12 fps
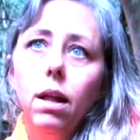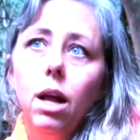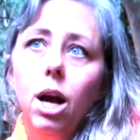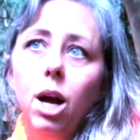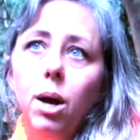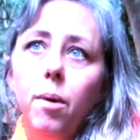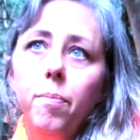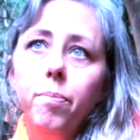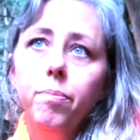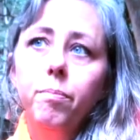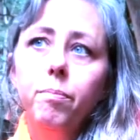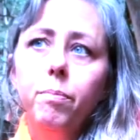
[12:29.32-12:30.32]

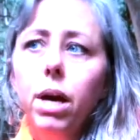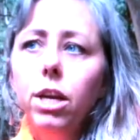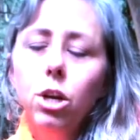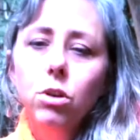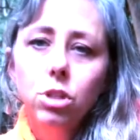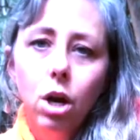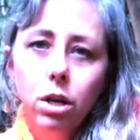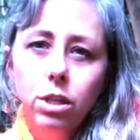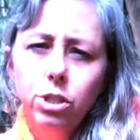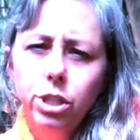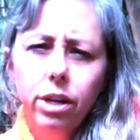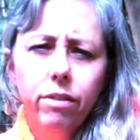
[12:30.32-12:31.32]
But you know, it's hard to
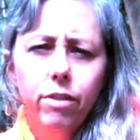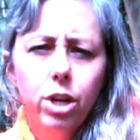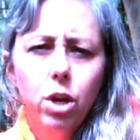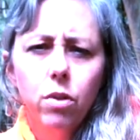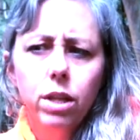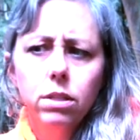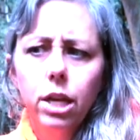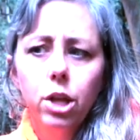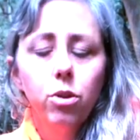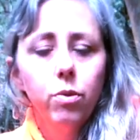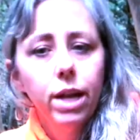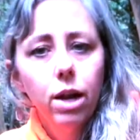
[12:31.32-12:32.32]
share a video that's like
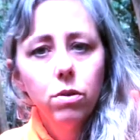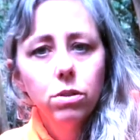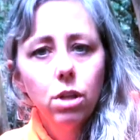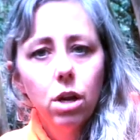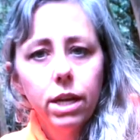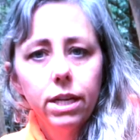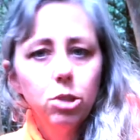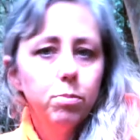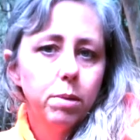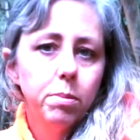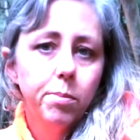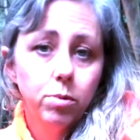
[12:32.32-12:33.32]
3 hours long and
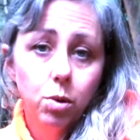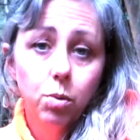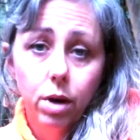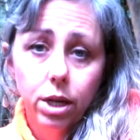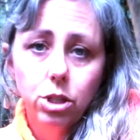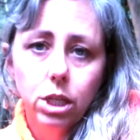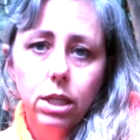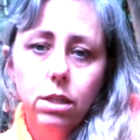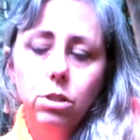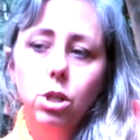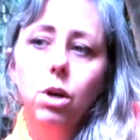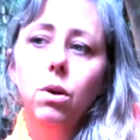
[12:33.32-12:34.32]
expect people to watch it.
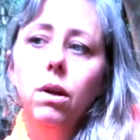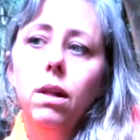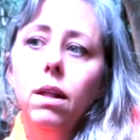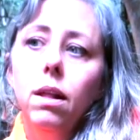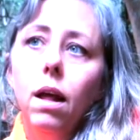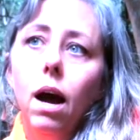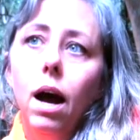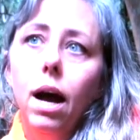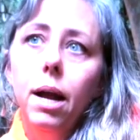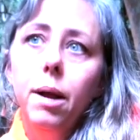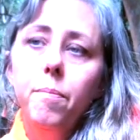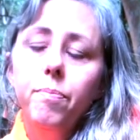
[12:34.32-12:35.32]
So
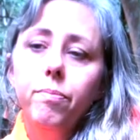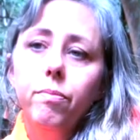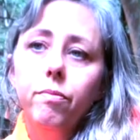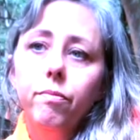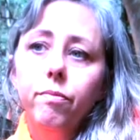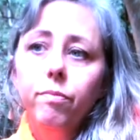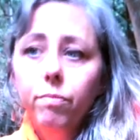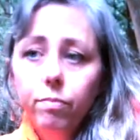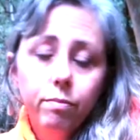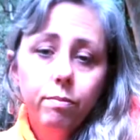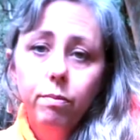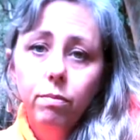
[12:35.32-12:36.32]
I'm
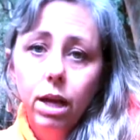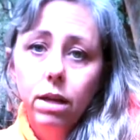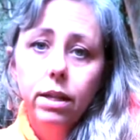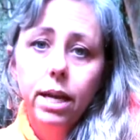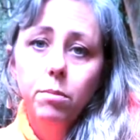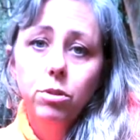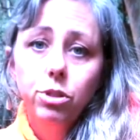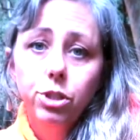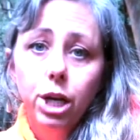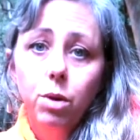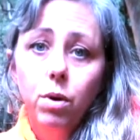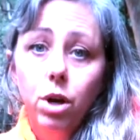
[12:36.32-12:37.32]
luckily able to
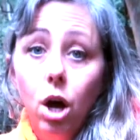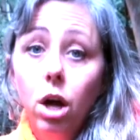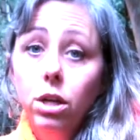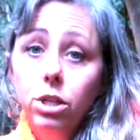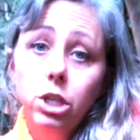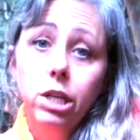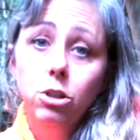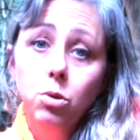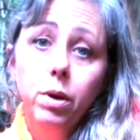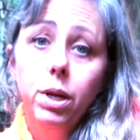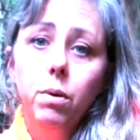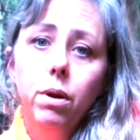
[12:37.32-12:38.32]
share one on Agenda
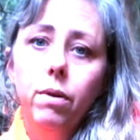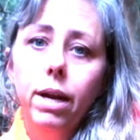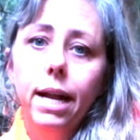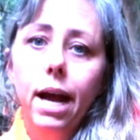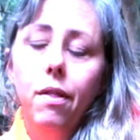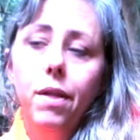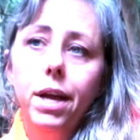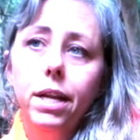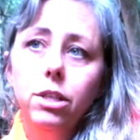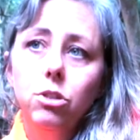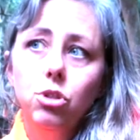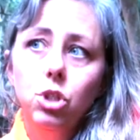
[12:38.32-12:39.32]
21 right now that
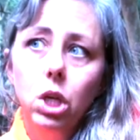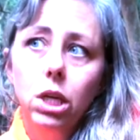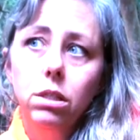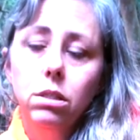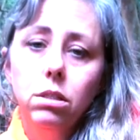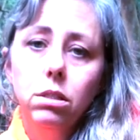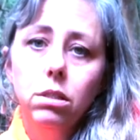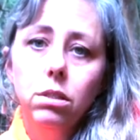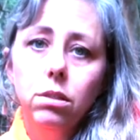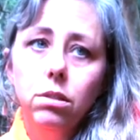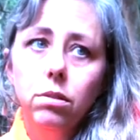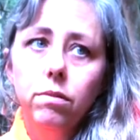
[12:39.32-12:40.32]
is just
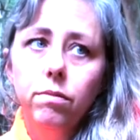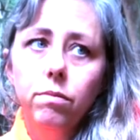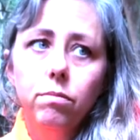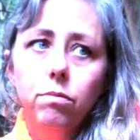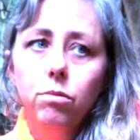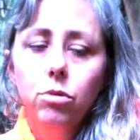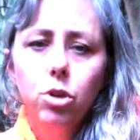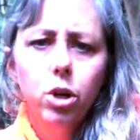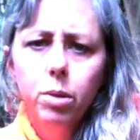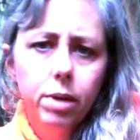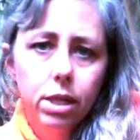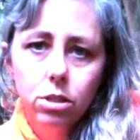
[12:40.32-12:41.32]
30
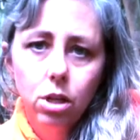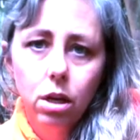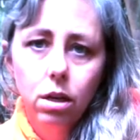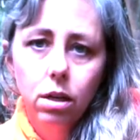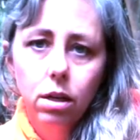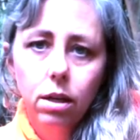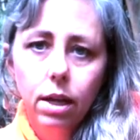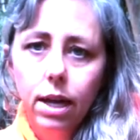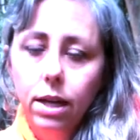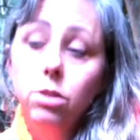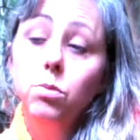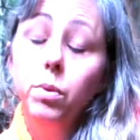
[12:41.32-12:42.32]
minutes long, and
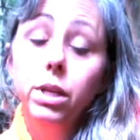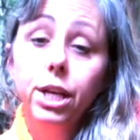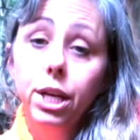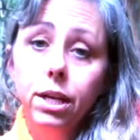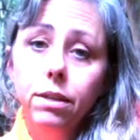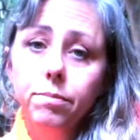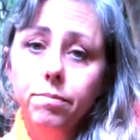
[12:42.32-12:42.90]
it's really good.